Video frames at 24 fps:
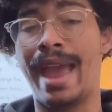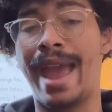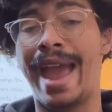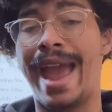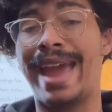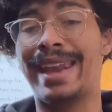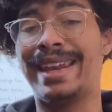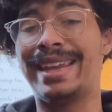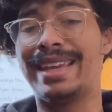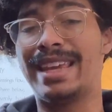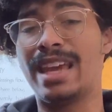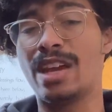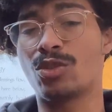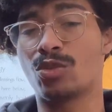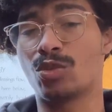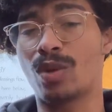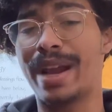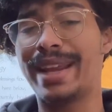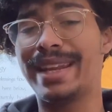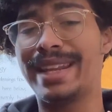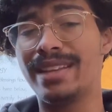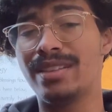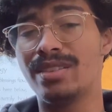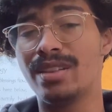And he can
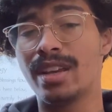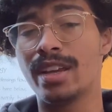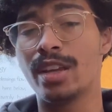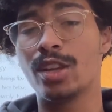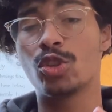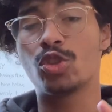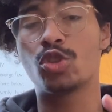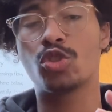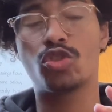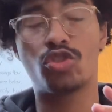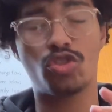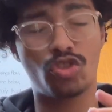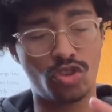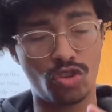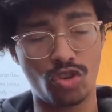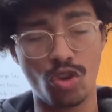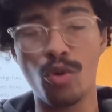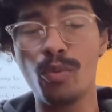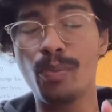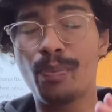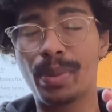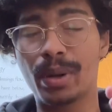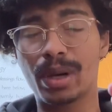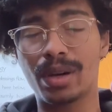write it
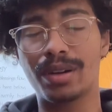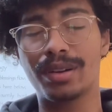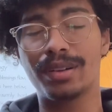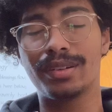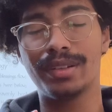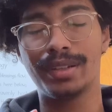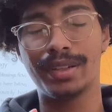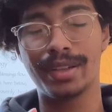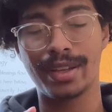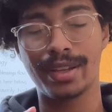super